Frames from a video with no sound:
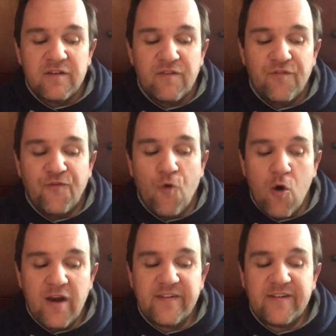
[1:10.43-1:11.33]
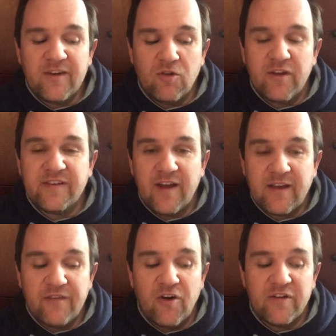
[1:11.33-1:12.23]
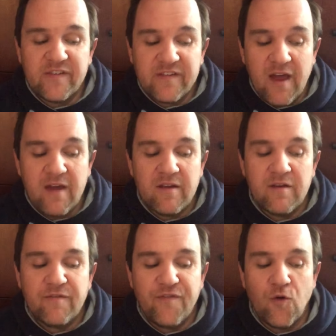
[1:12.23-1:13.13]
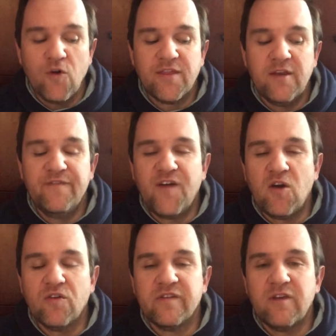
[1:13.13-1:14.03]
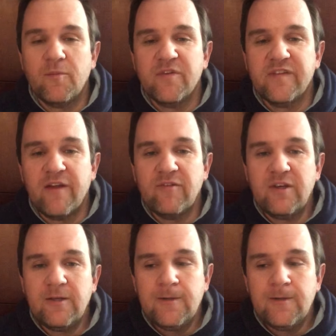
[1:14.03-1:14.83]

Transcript: for a single executive are set forth in Federalist Number 70,